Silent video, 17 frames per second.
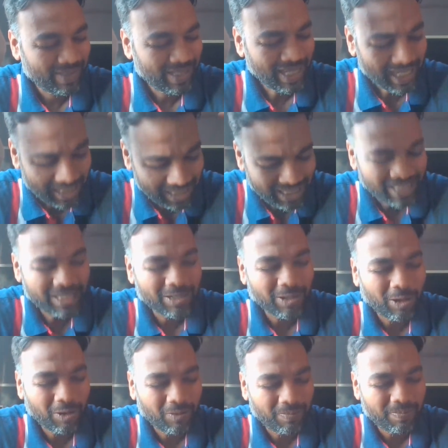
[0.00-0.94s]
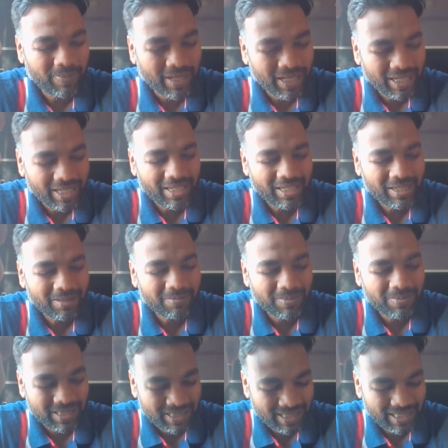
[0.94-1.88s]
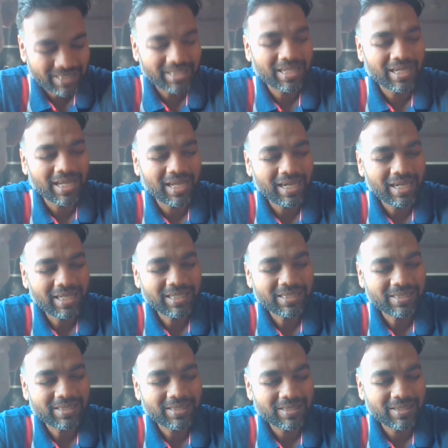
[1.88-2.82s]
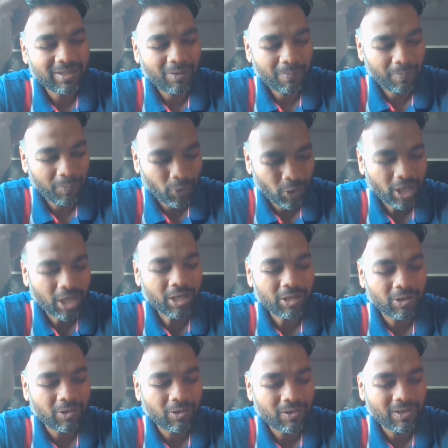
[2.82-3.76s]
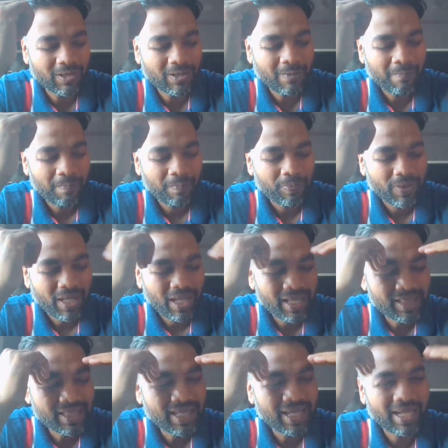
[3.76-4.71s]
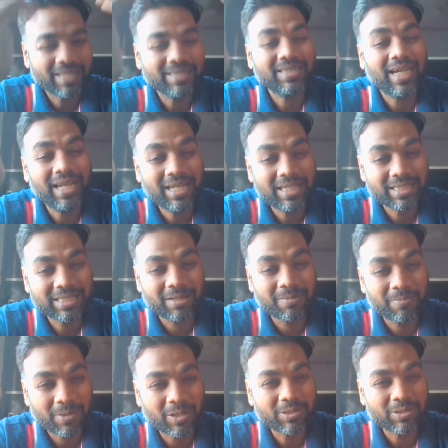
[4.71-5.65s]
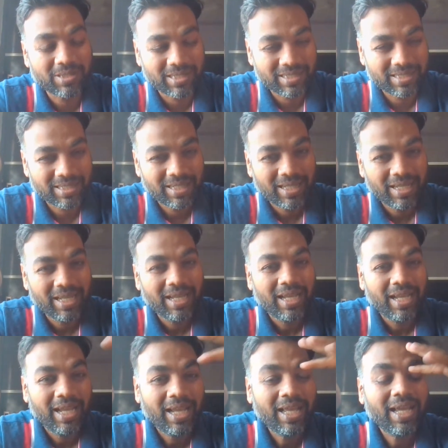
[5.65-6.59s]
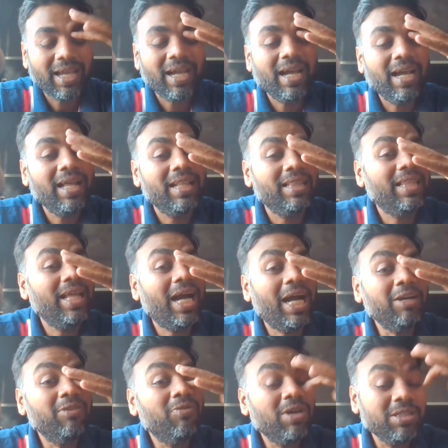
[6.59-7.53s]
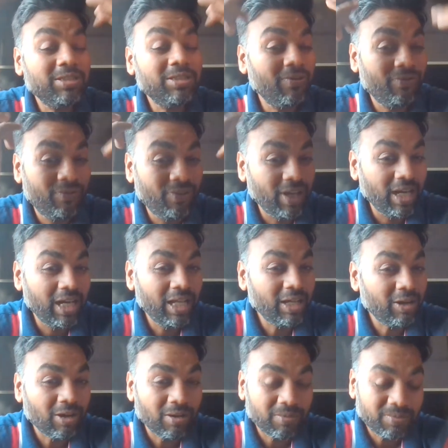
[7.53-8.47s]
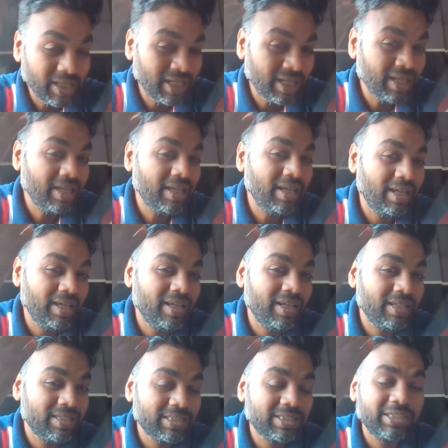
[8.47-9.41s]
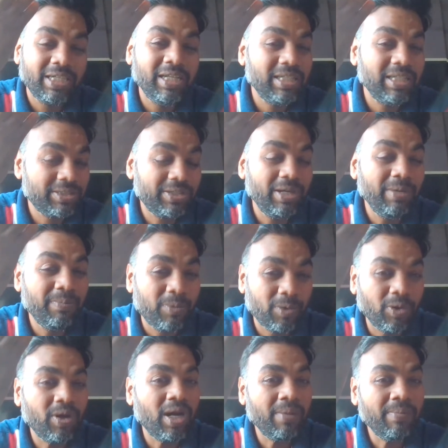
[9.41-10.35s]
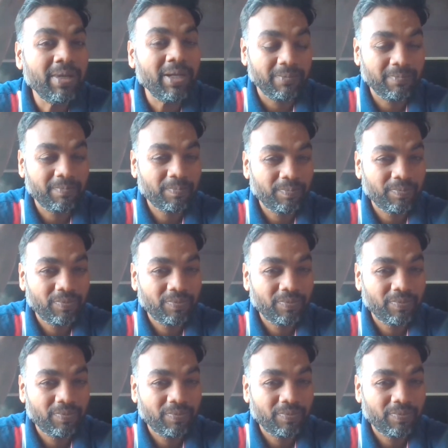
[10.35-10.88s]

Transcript: ethic of bringing business analyst, product owner in the agile scrum process. That was the failure of the stream programming.